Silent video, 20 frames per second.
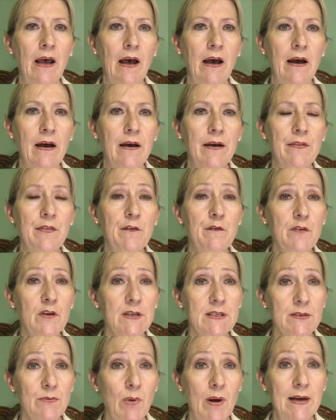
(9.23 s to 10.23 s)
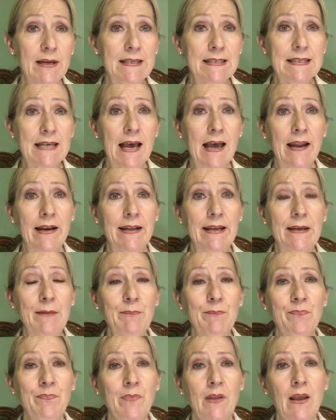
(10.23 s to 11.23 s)
The first one is honey.
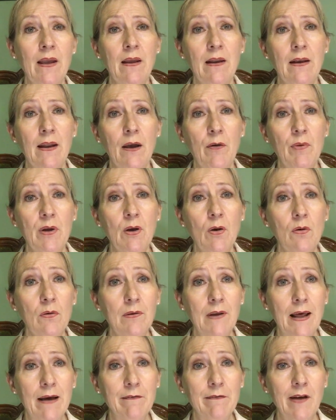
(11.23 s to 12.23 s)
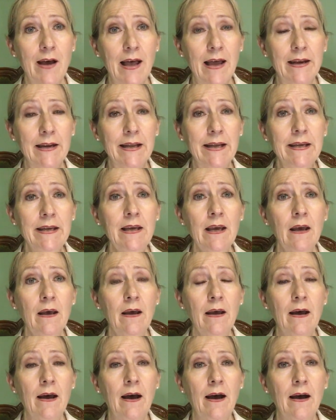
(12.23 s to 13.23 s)
Now we all love honey,
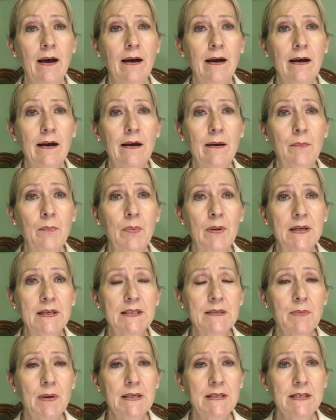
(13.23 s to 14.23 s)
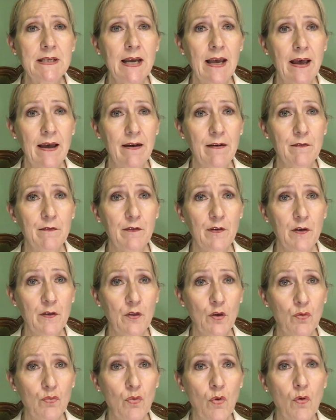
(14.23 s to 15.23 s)
but it's best to have
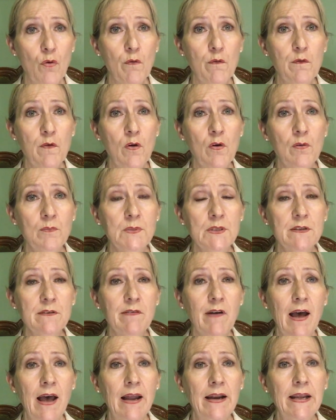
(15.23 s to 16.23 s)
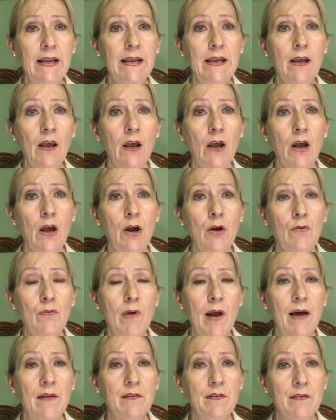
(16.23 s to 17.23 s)
the raw forms of honey
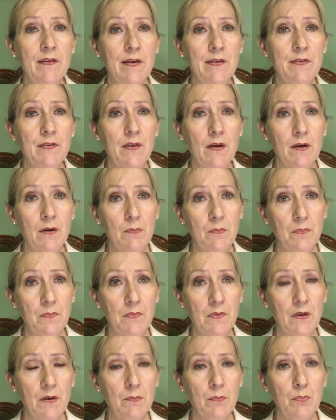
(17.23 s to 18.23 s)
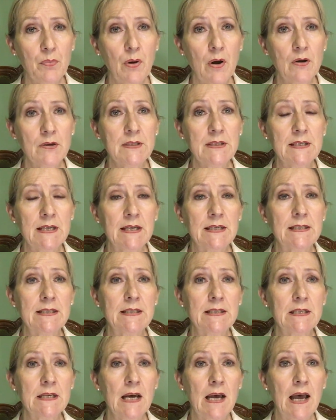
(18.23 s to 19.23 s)
rather than the
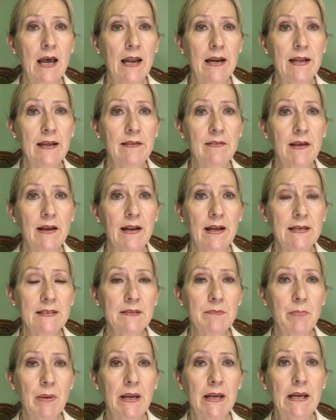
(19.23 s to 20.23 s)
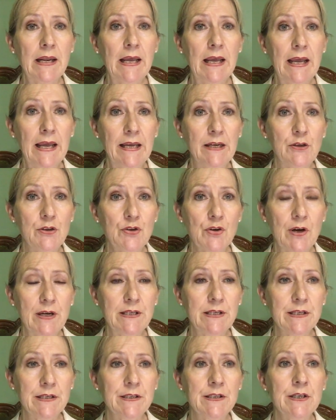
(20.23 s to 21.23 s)
processed honey that has been heat
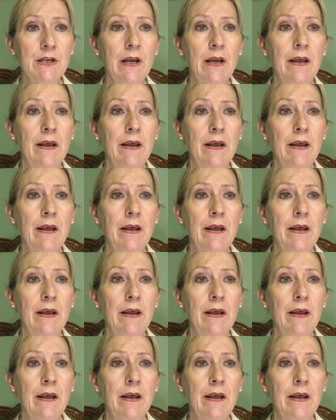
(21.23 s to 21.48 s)
treated.